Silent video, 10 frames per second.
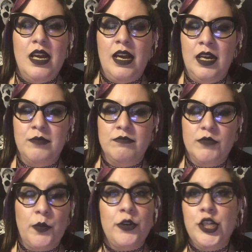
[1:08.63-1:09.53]

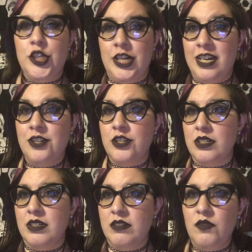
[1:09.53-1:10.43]
appreciation
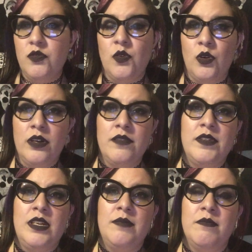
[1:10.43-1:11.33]
for
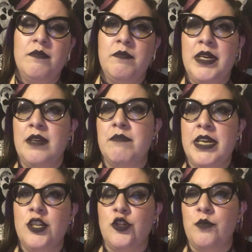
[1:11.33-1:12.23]
the big
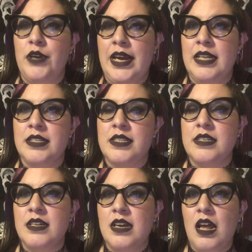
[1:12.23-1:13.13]
major brands